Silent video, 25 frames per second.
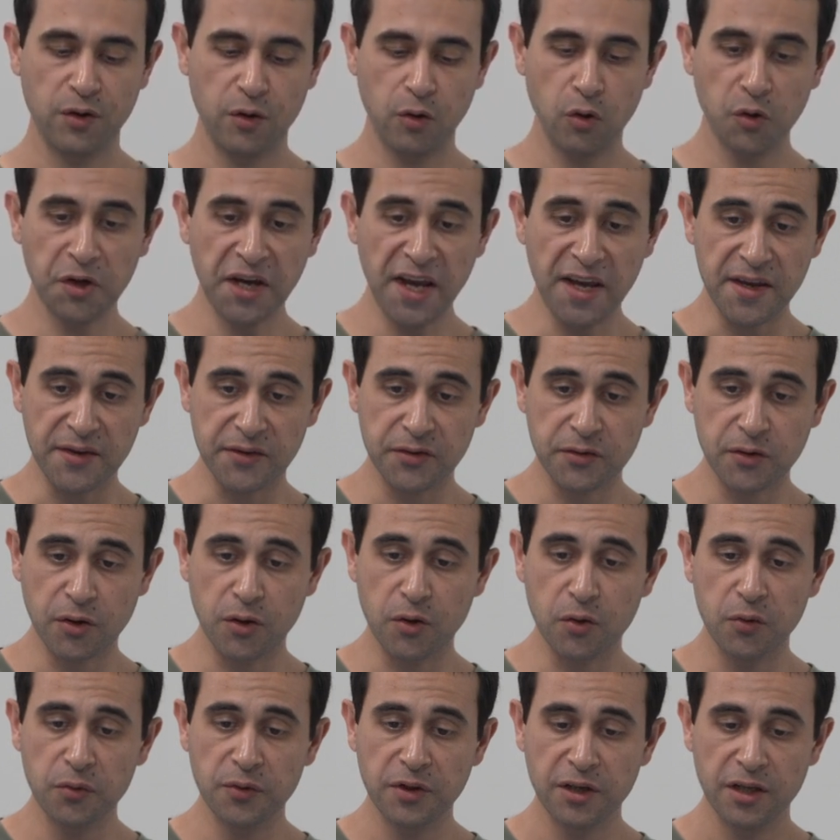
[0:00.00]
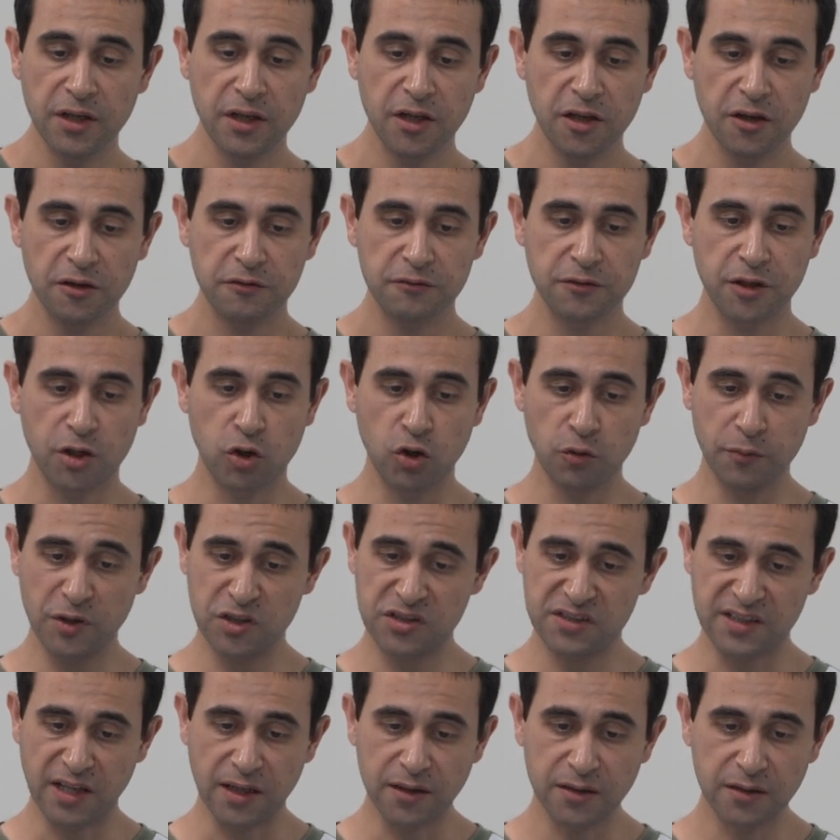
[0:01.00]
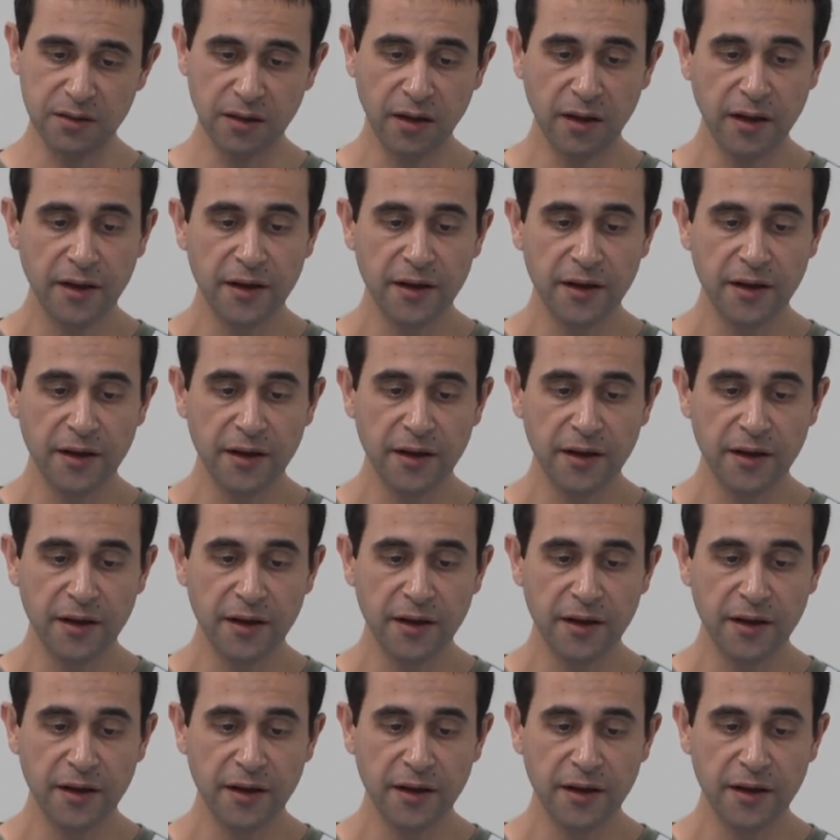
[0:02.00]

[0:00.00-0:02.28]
Okay, so we are almost done.